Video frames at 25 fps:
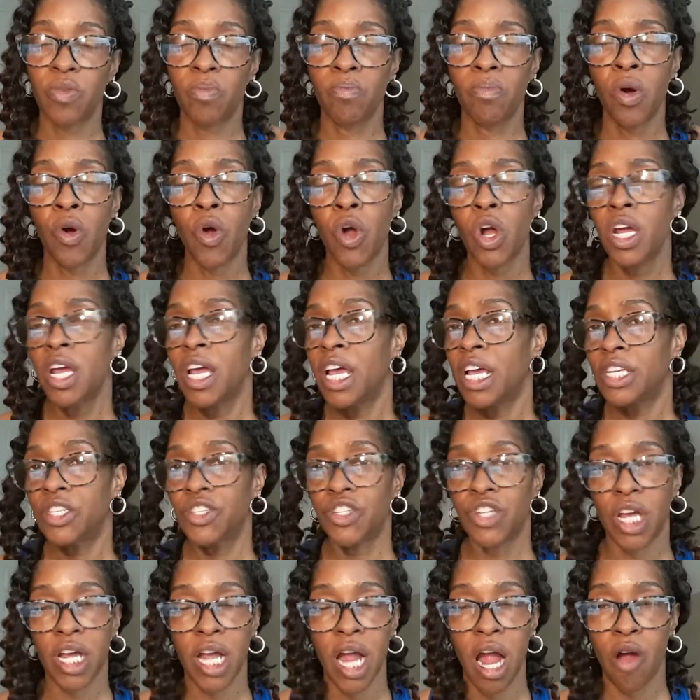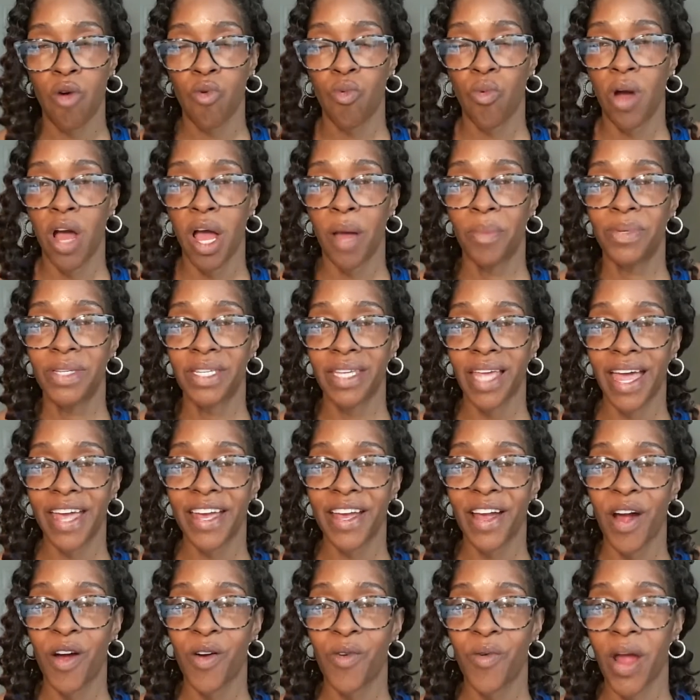more. Check our website.
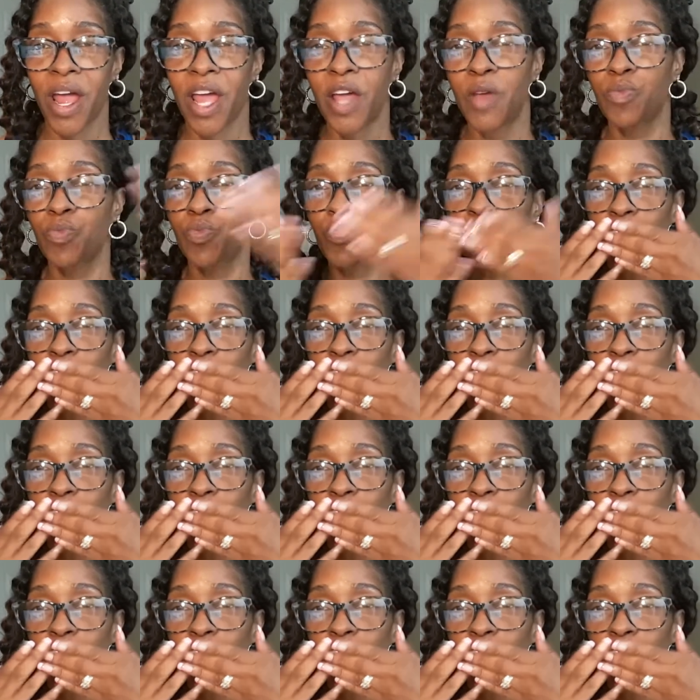All right.